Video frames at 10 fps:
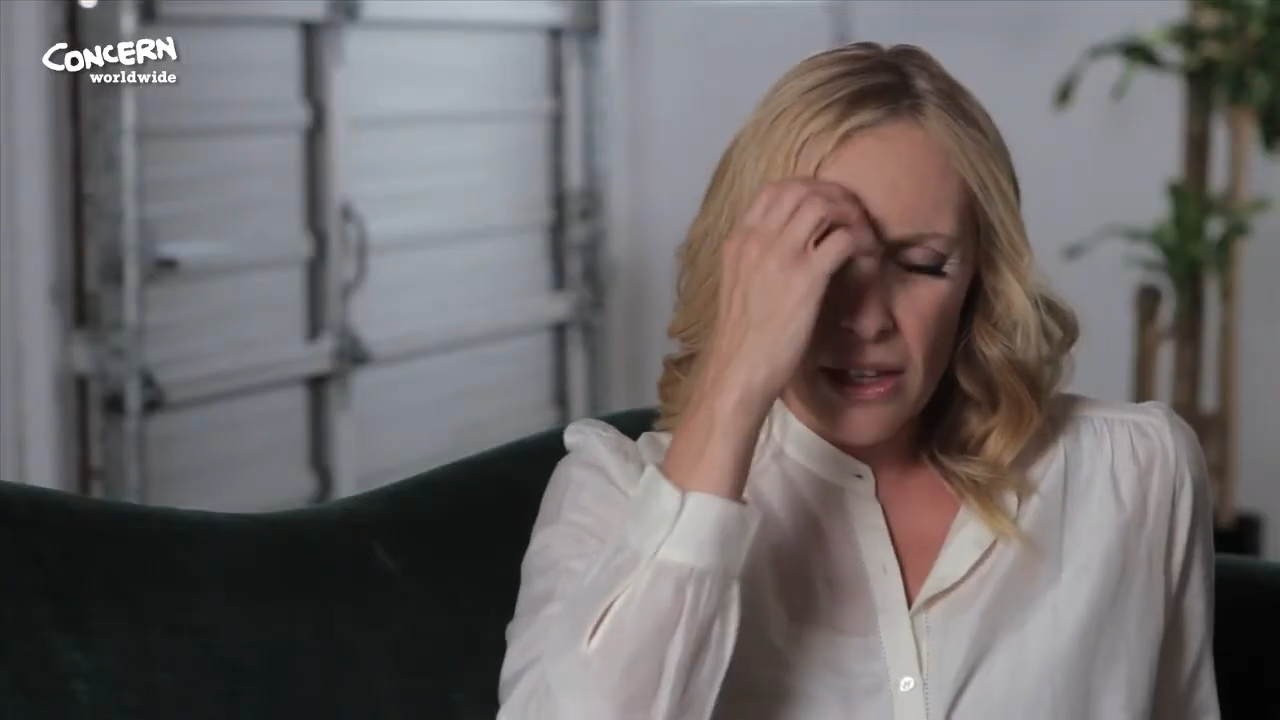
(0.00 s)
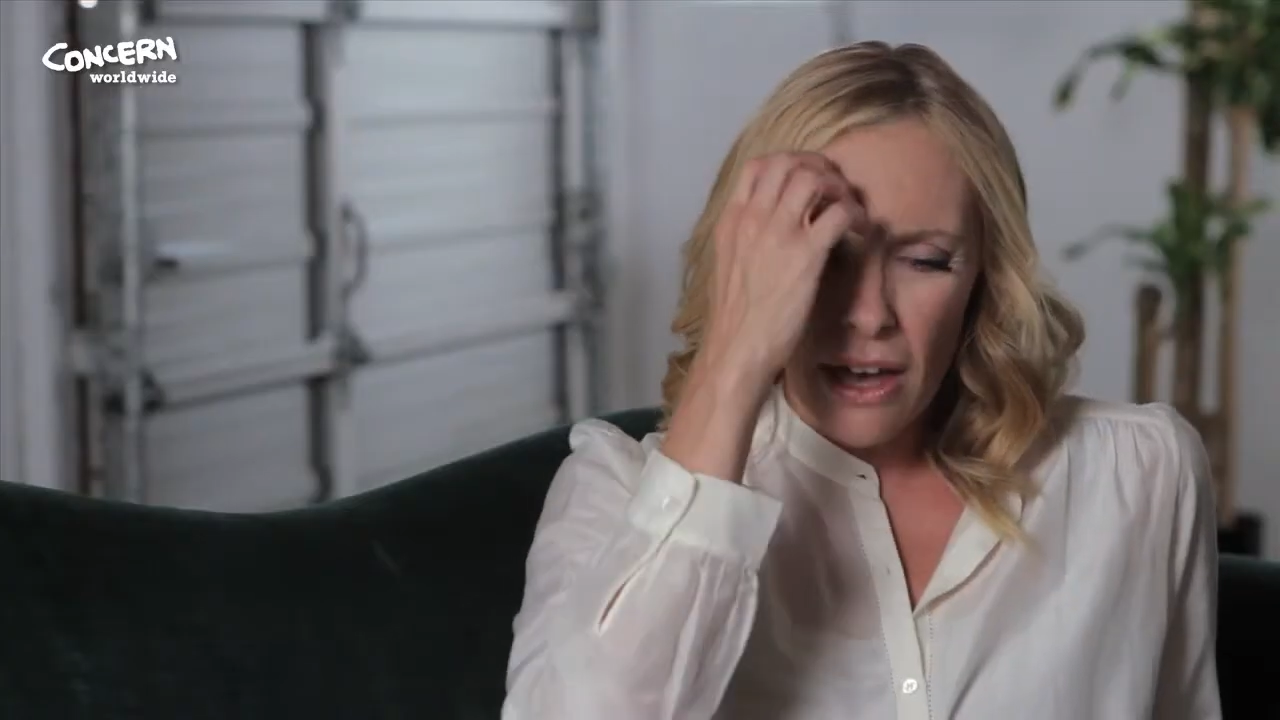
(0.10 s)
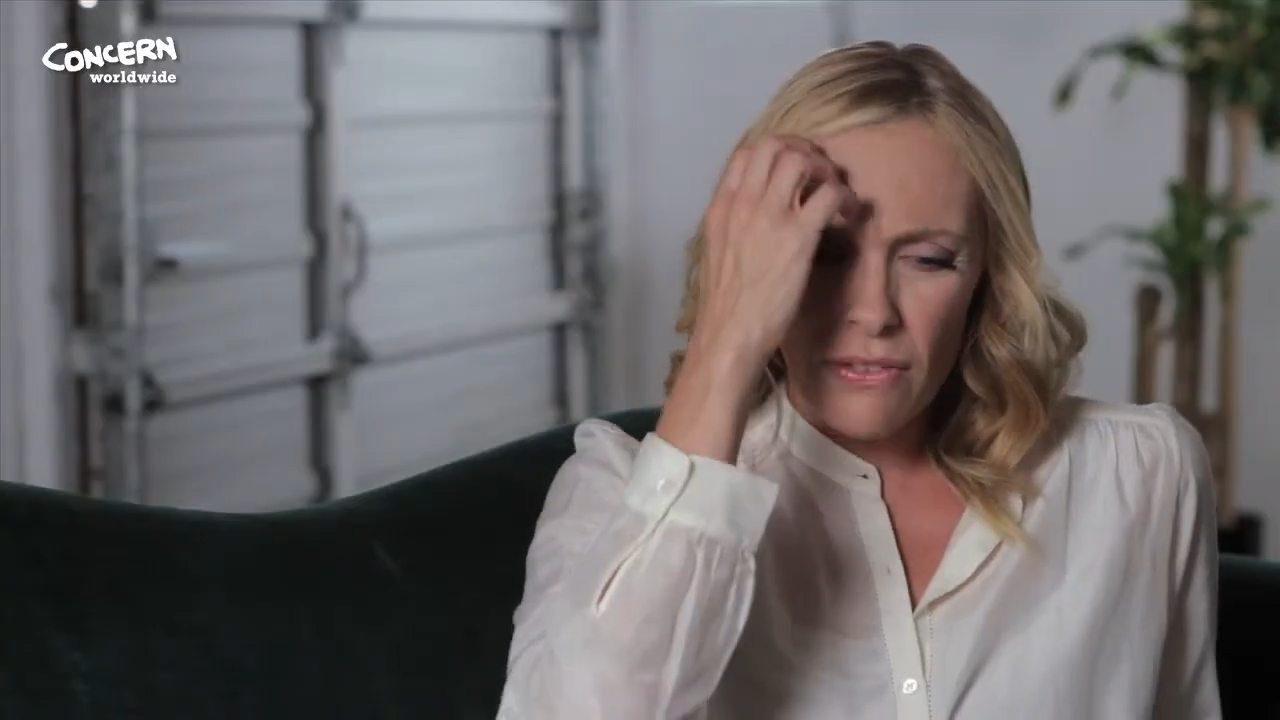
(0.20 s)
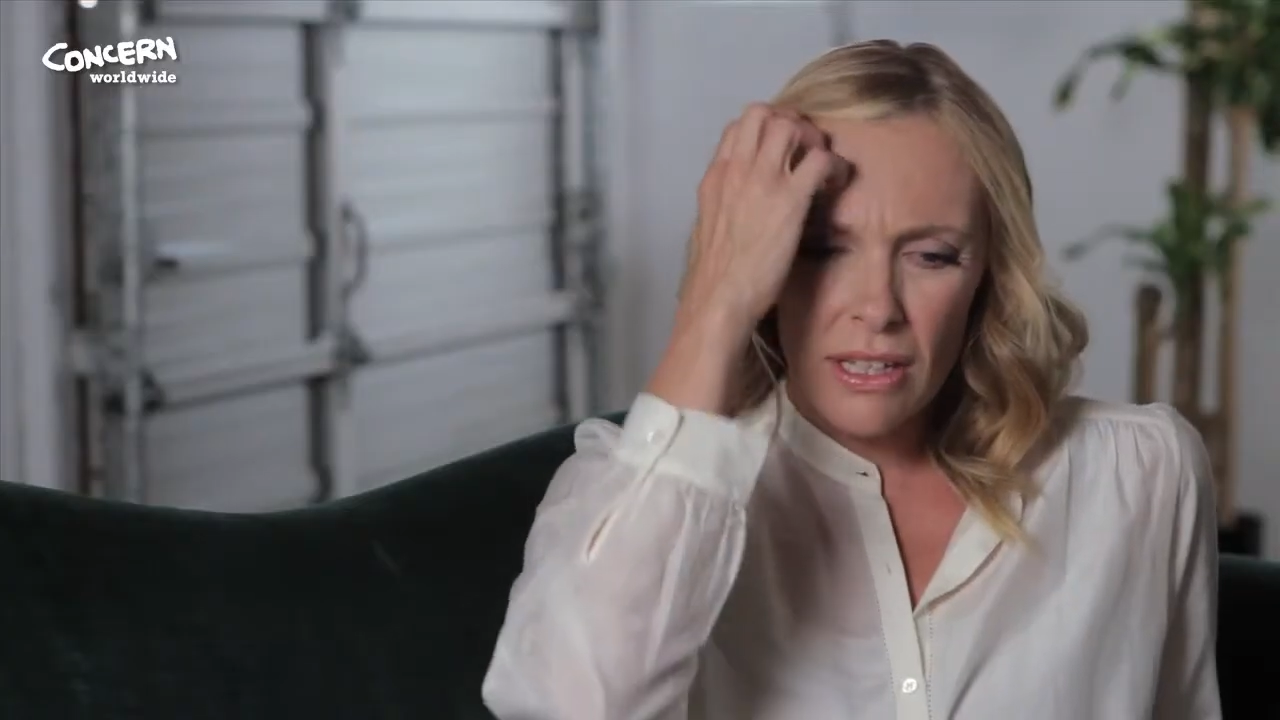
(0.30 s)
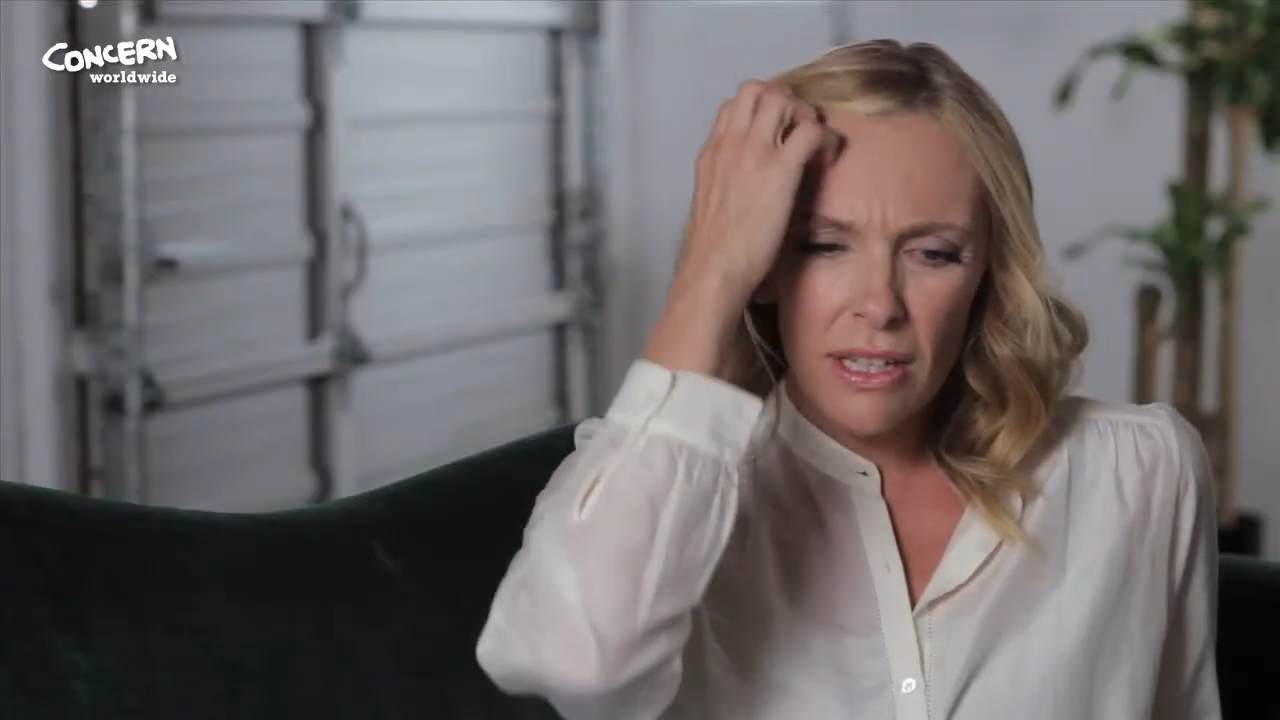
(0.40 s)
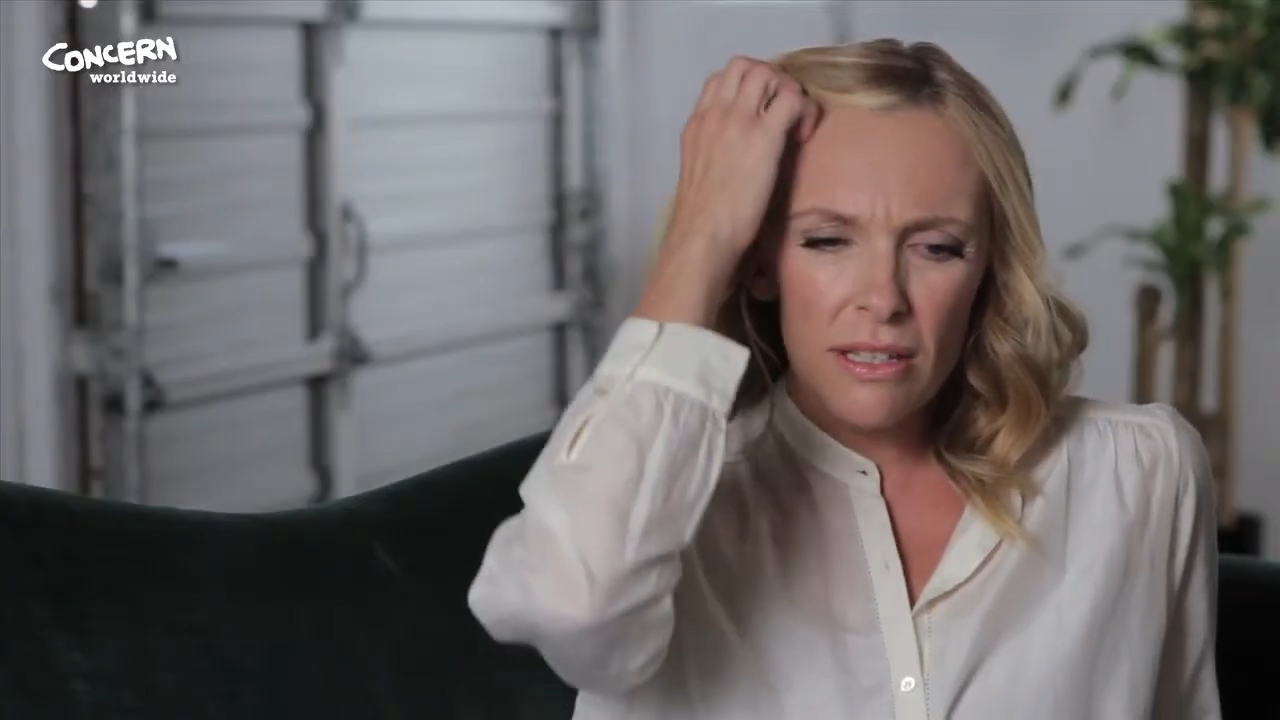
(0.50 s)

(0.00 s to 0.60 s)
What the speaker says: I think having